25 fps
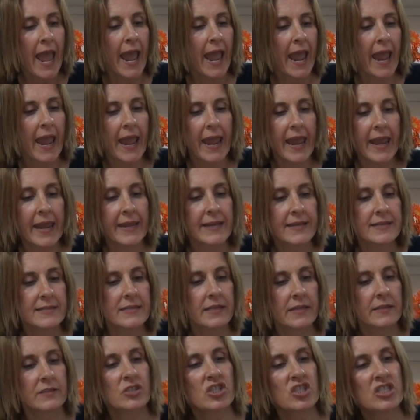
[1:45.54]
and
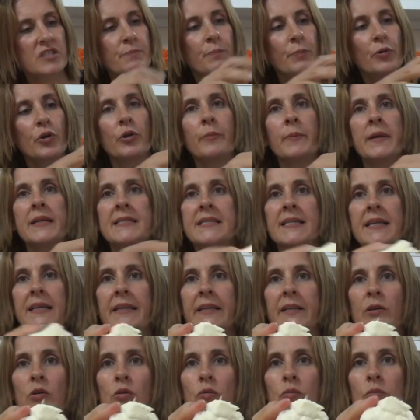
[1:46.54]
just put them into
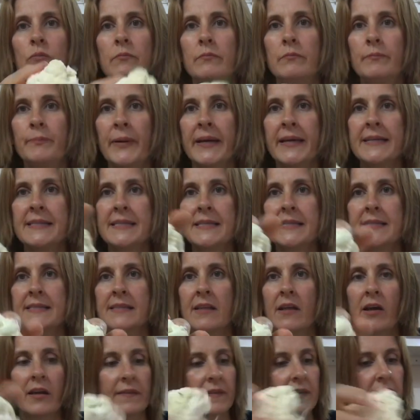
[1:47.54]
little pieces
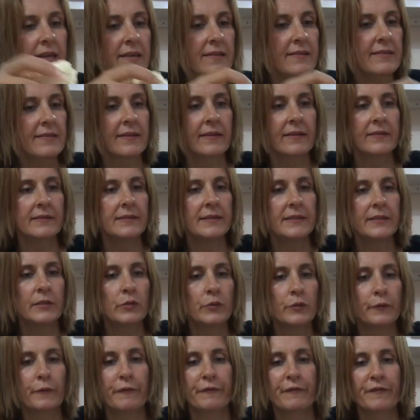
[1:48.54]
like this,
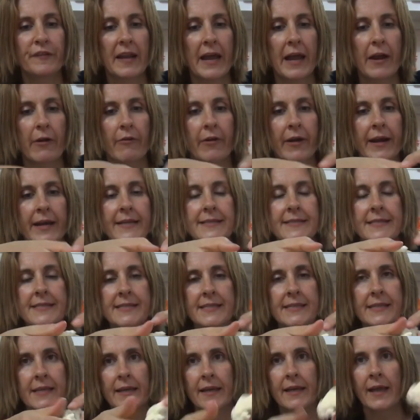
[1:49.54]
little
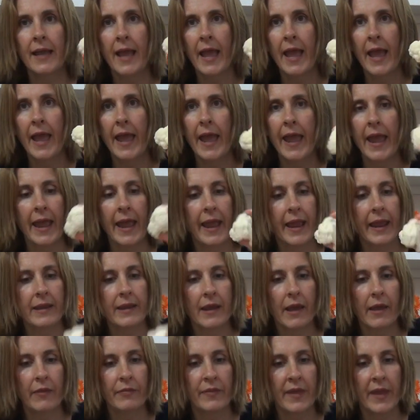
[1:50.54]
flowerets,
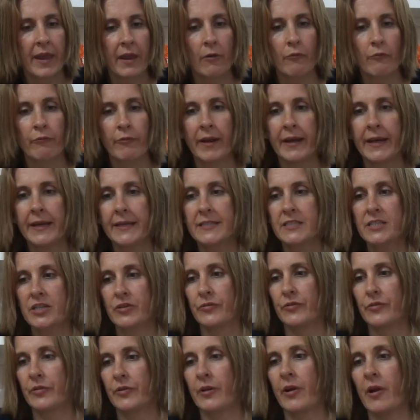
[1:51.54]
and they're ready
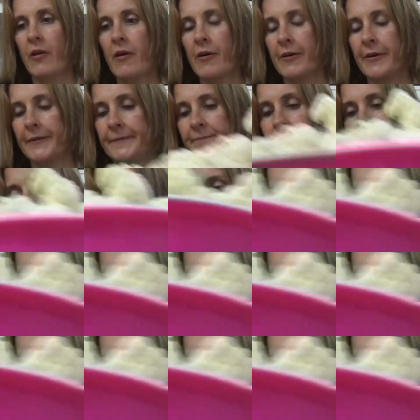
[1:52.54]
to go.